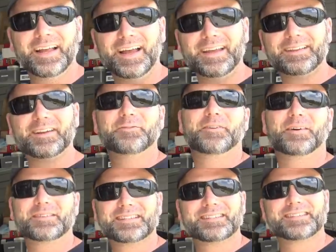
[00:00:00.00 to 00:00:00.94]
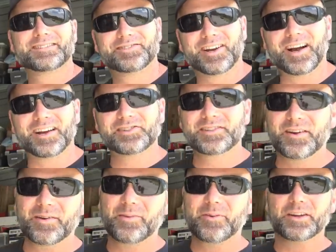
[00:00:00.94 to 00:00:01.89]
Hey there folks, this is Josh
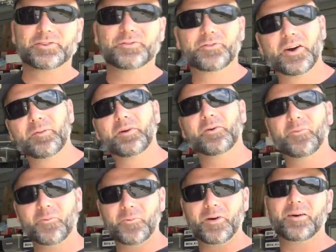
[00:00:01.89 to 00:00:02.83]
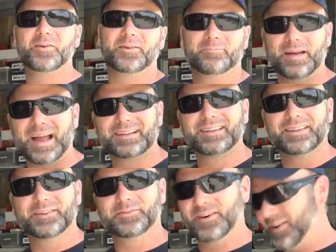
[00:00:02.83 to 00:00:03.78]
Stoney Ridge Farmer. Welcome back to
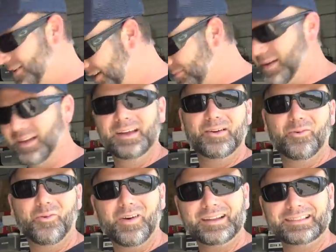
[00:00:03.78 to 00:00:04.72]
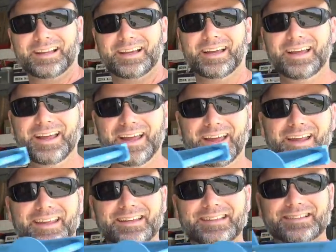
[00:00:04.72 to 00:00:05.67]
the farm. What the
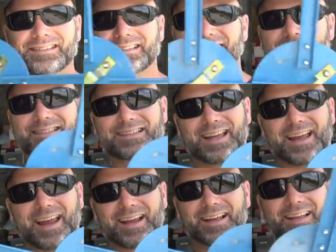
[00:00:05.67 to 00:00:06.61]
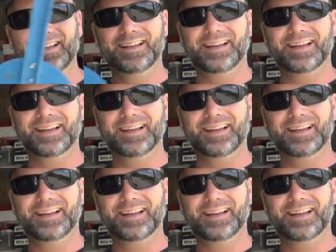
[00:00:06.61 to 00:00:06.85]
heck is this thing?